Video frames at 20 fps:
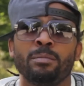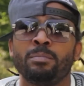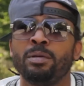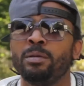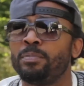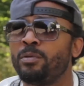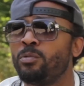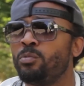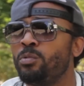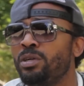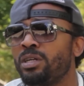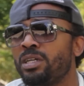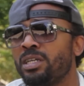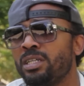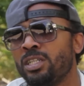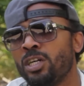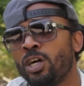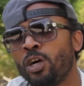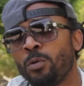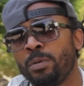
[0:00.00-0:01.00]
people
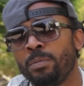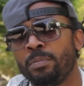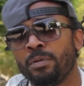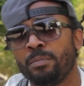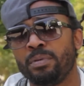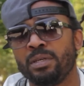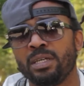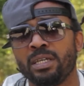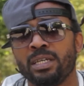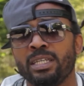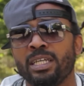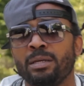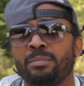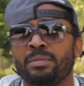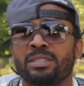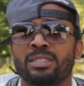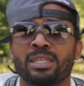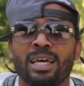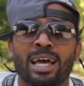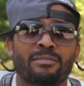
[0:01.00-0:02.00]
working out, people being
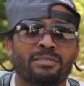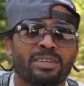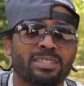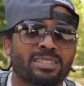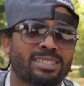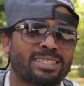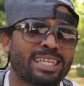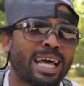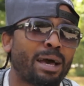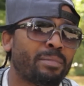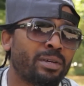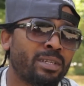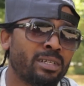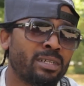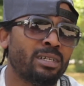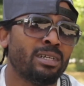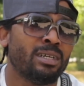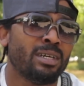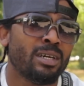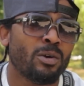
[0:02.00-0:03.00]
able to have your
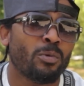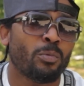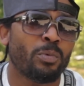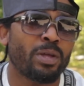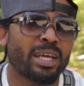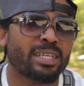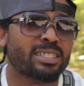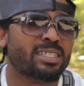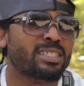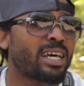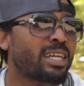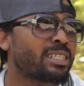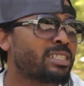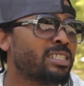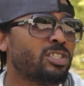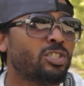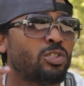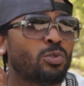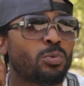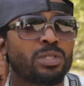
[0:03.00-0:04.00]
stamina. When I
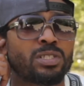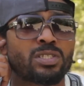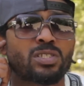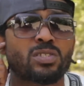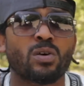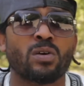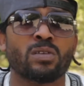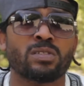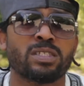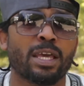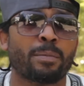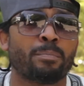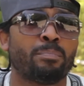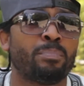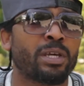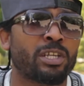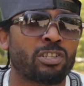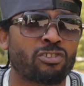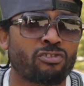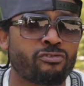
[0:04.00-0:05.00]
started doing songs like
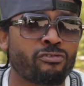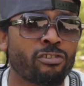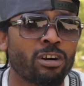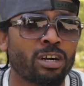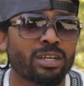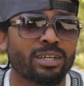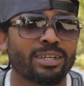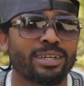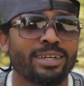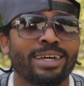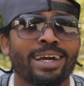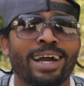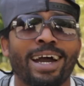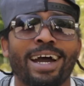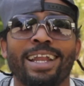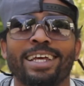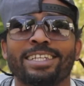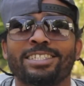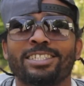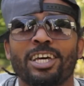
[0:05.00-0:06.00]
Big Truck,
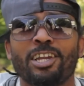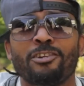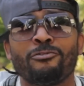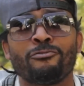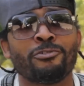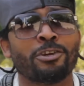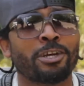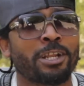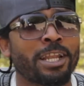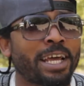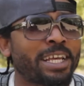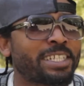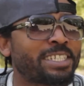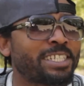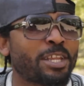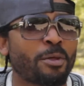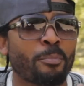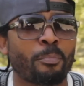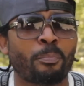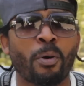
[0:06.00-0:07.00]
and I started
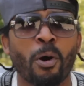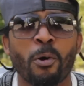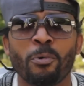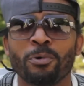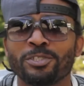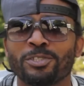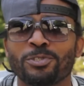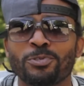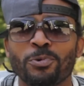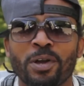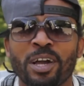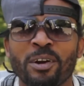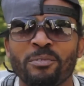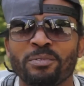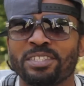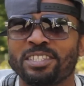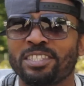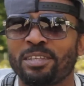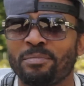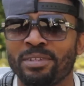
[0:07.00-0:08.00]
realizing that power soca
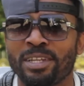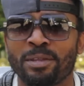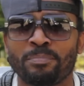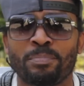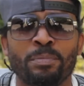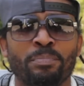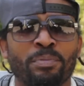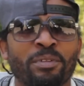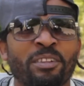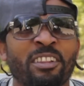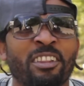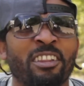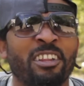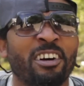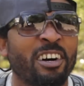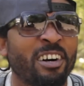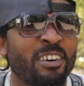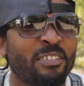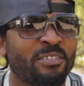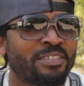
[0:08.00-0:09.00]
was something that people
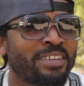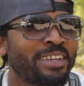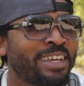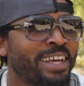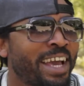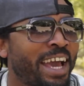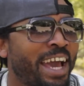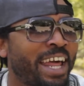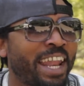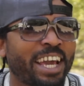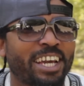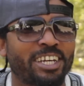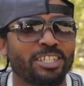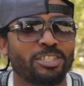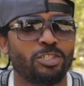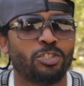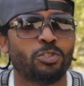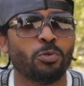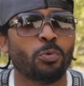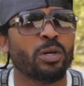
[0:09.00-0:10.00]
love, and I
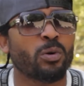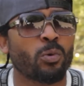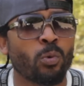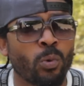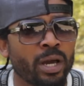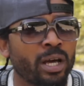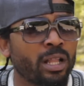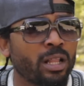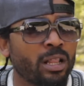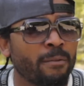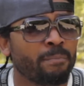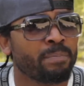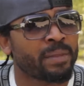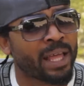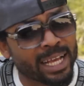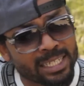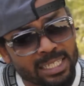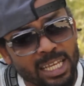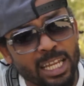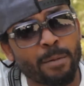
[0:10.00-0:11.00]
could do it well,
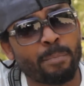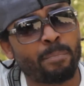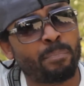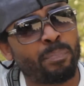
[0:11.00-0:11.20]
I started